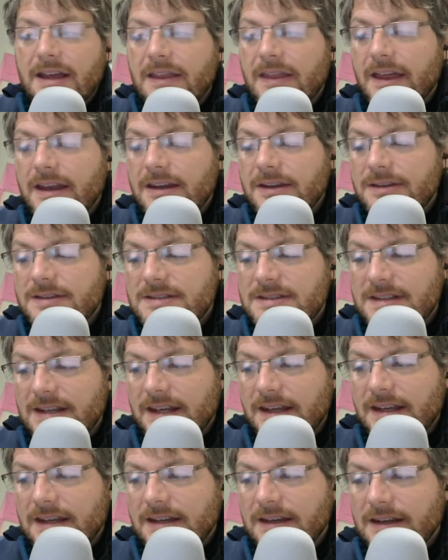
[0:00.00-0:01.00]
Then you'll
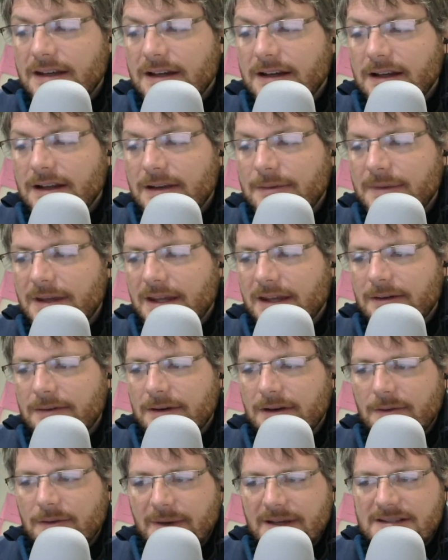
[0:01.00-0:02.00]
see, let me get
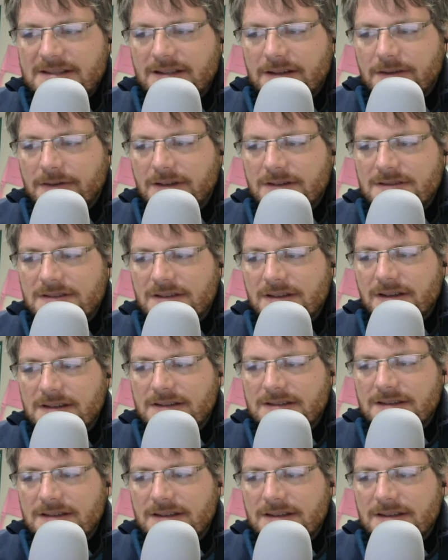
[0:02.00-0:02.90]
rid of myself here so you can see